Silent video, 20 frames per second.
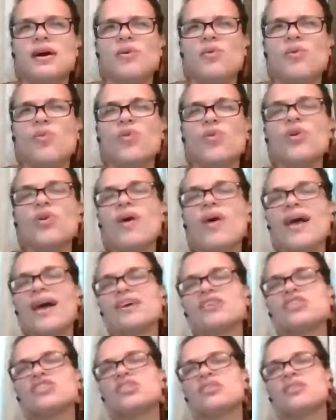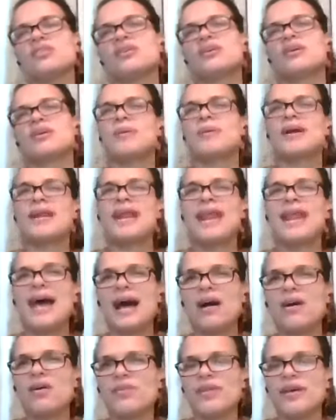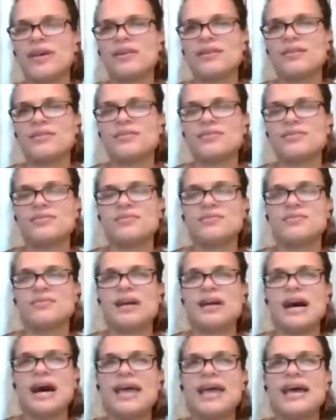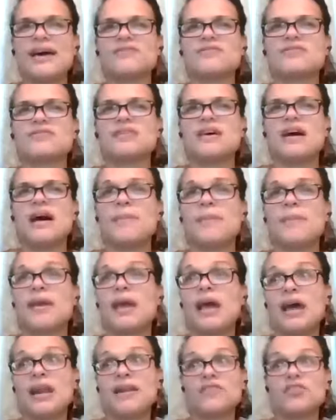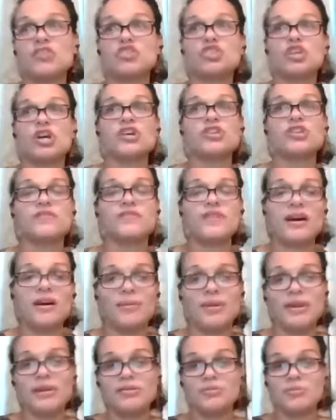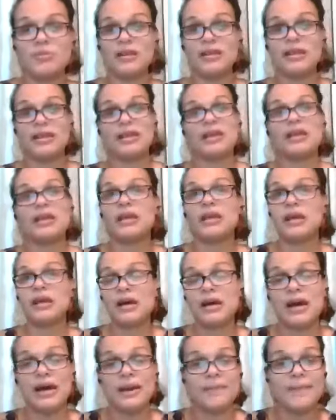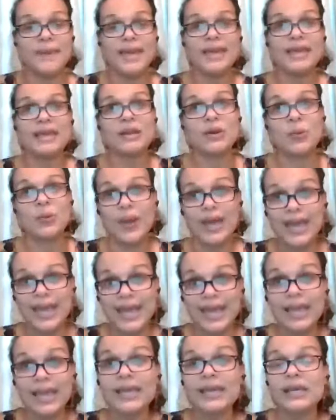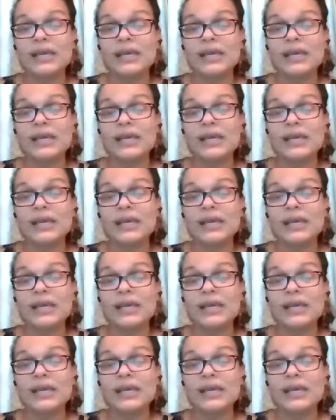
What do I actually think about now that I have to, I'm in kind of in charge of how much money I make in a way?